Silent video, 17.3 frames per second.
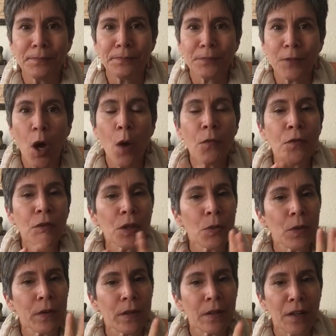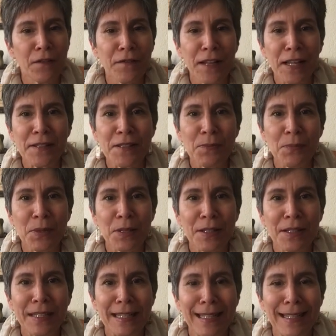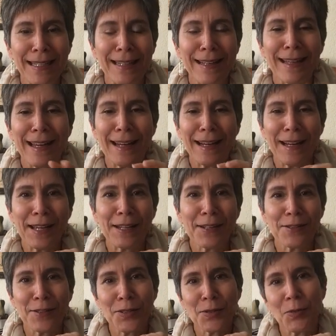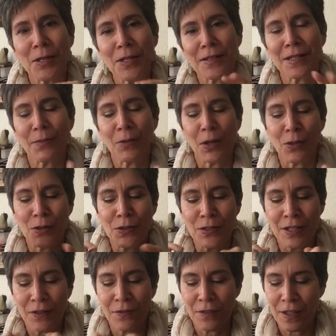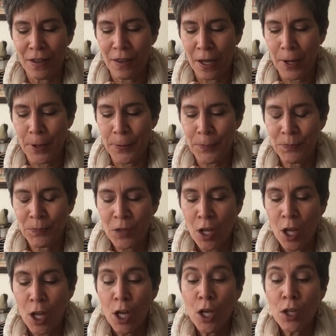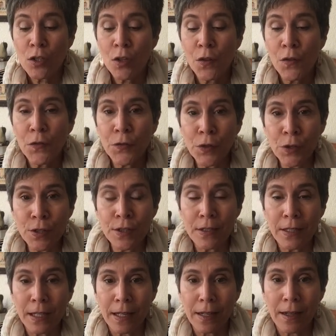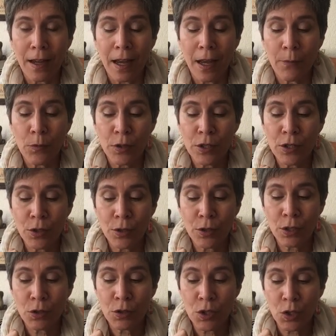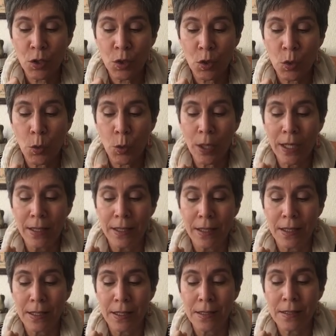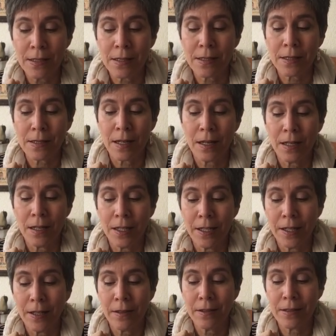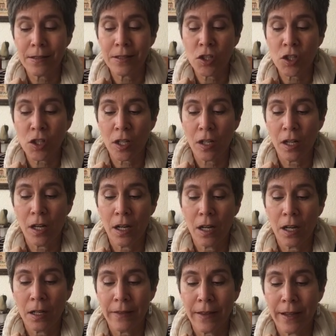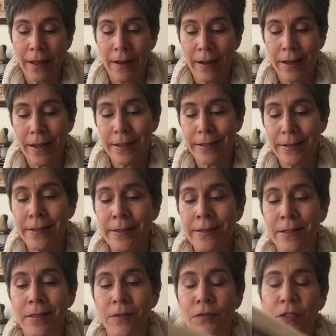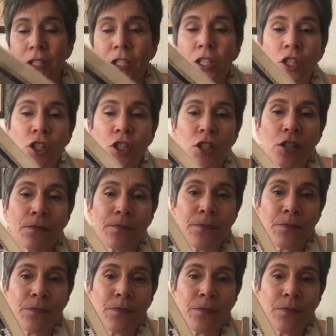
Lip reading: Hopefully with enough flexibility that I can squeeze some other stuff in there. So the first thing I'm returning to is the stitch along that I didn't finish,